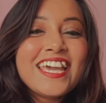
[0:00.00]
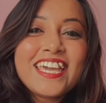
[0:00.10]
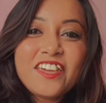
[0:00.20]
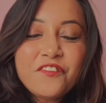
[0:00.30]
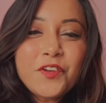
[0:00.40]

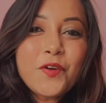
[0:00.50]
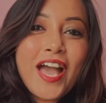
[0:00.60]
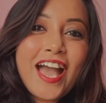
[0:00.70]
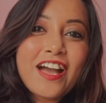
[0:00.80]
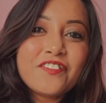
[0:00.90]
If you
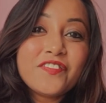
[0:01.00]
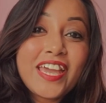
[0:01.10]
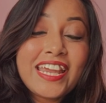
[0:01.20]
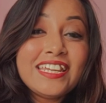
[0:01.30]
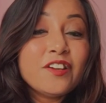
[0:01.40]
have
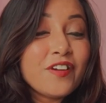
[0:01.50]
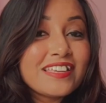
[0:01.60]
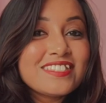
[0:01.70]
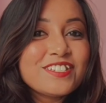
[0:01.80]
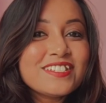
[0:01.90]
any
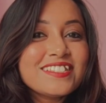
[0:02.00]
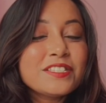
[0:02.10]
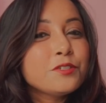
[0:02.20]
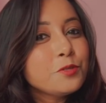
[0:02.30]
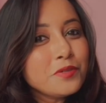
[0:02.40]
questions,
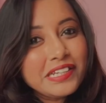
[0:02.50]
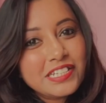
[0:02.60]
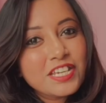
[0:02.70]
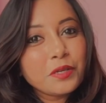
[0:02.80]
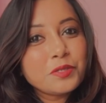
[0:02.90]
do
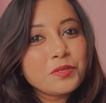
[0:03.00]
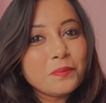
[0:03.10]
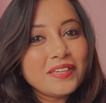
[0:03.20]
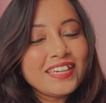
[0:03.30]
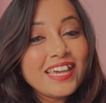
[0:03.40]
reach out to
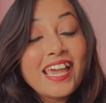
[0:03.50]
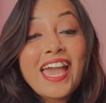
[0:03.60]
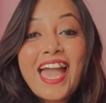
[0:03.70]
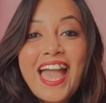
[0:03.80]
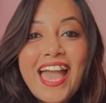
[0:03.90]
me
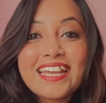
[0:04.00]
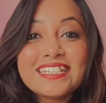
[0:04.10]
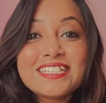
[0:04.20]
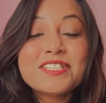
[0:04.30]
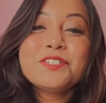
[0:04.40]

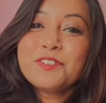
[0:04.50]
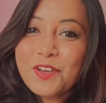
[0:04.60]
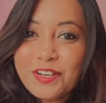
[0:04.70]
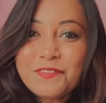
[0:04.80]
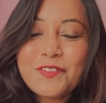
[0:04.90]
and do
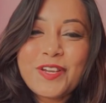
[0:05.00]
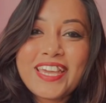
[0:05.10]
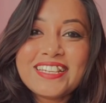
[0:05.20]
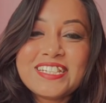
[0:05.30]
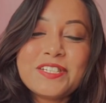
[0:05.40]
not
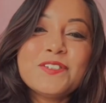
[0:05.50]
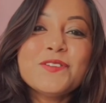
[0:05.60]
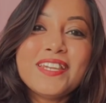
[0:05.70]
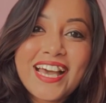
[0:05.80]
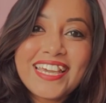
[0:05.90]
forget to
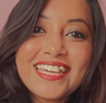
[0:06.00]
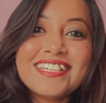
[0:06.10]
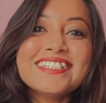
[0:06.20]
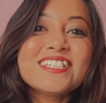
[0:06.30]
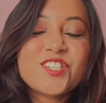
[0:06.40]
like,
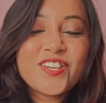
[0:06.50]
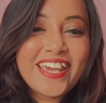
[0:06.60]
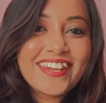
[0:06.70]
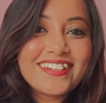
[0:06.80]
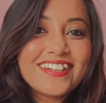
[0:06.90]

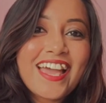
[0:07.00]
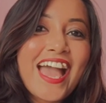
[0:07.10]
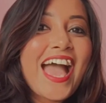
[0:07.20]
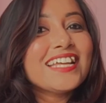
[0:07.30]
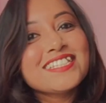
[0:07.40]
share
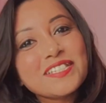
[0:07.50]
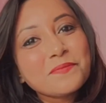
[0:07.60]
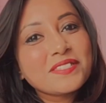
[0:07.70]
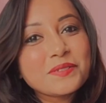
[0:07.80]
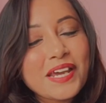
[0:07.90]
and
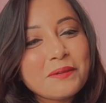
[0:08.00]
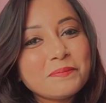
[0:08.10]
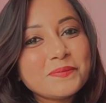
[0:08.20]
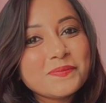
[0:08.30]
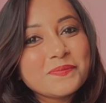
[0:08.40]
subscribe.